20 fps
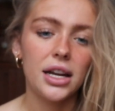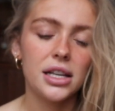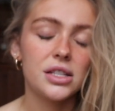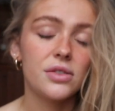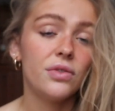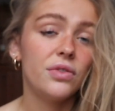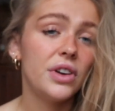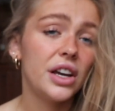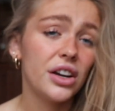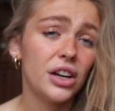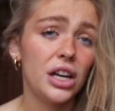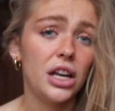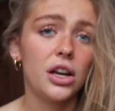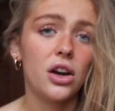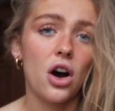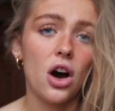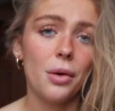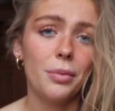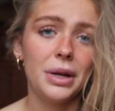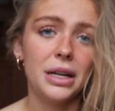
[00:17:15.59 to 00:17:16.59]
It's very
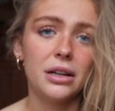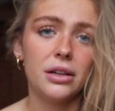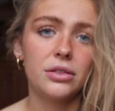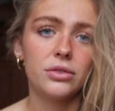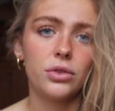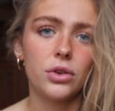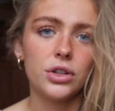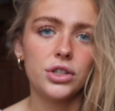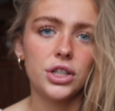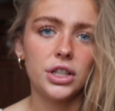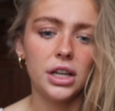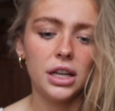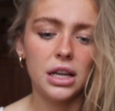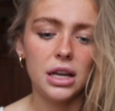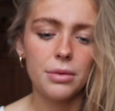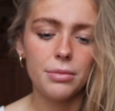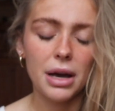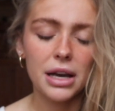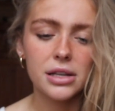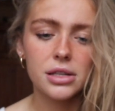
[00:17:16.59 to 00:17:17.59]
common, unfortunately,
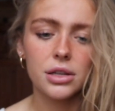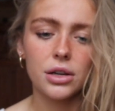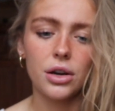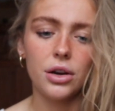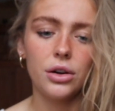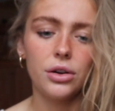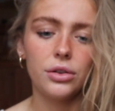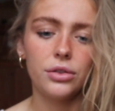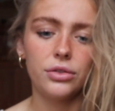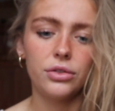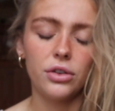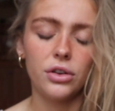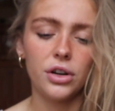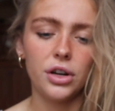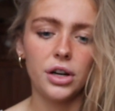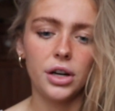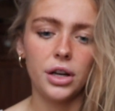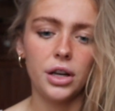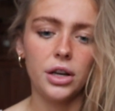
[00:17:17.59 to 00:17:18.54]
in Mexico for,